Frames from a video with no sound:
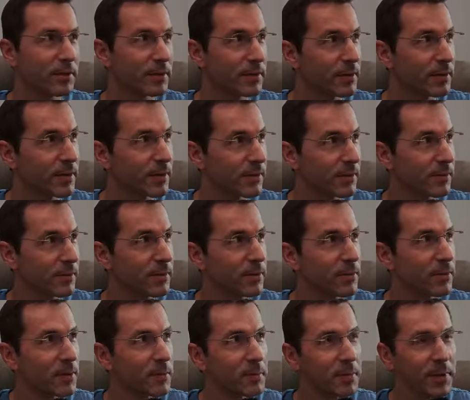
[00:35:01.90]
this
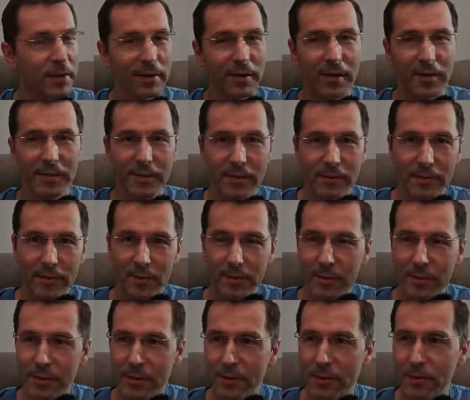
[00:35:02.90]
QRP cluster will
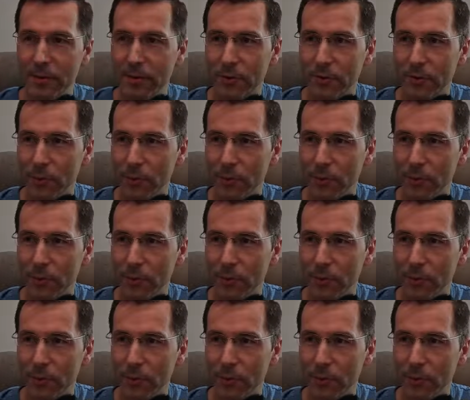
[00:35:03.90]
be a good